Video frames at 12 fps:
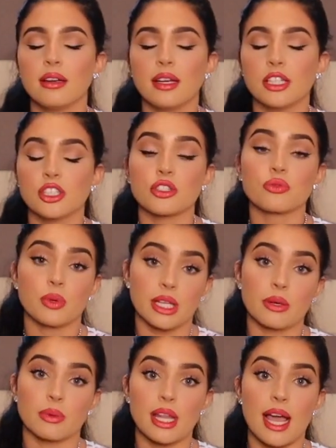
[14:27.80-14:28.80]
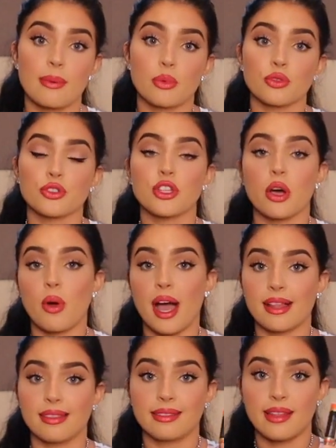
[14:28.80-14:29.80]
It's just really reliable. So
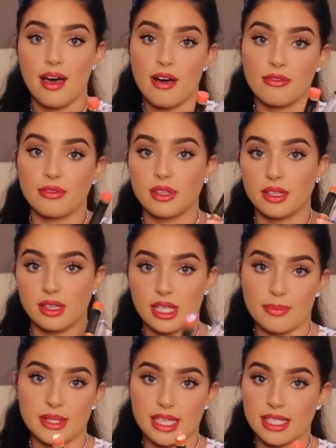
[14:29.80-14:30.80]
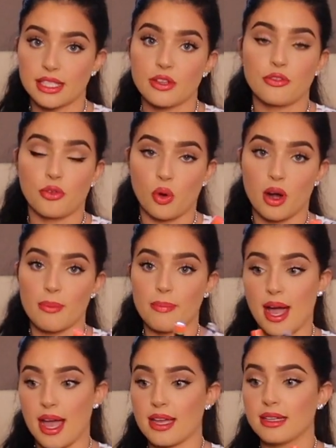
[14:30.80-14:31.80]
I love LipSense for
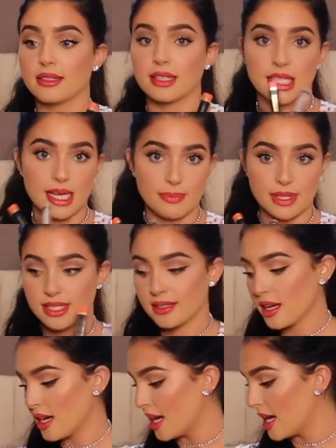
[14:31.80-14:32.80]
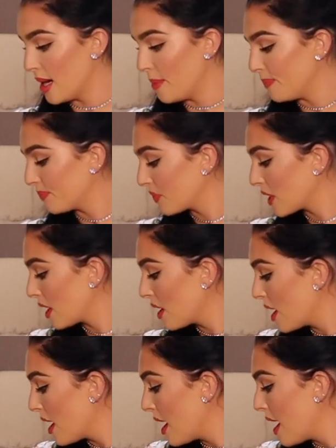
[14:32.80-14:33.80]
my lips.
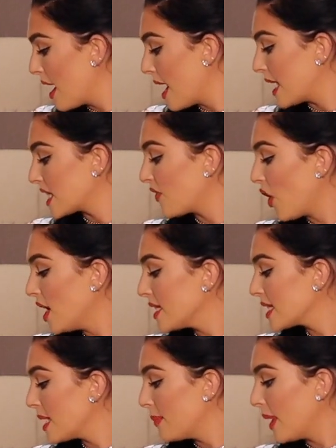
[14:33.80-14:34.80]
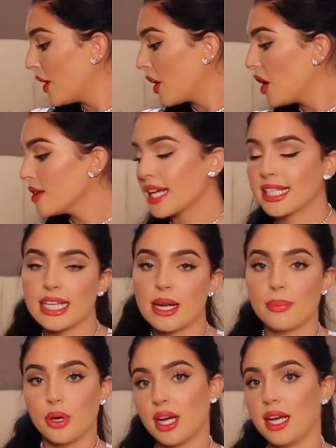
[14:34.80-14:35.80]
As far as lip liner goes, I
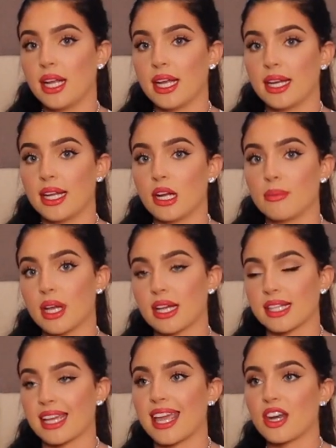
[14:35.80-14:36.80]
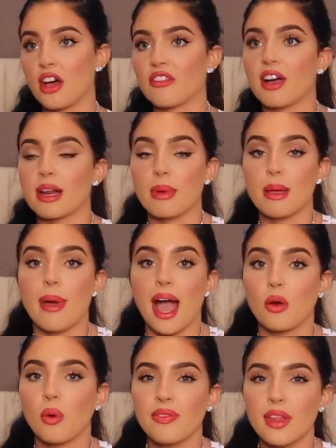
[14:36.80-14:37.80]
didn't put any in here because I cannot find my
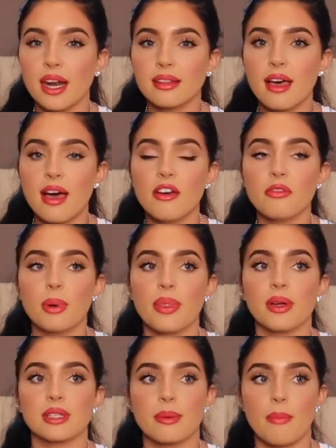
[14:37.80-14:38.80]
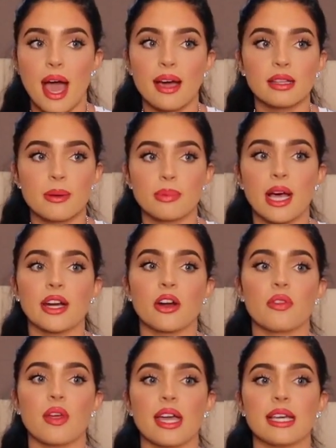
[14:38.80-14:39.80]
MAC one that I love, but there's a MAC lip
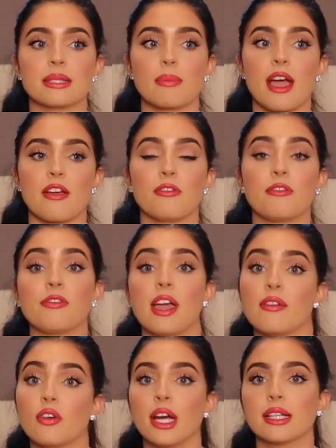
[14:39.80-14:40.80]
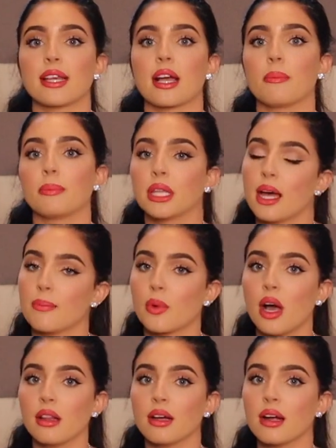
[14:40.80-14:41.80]
liner that is my favorite. It's like a plum
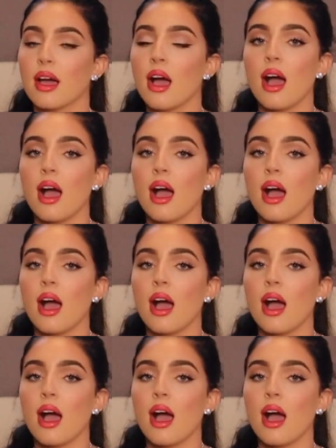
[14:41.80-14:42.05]
color.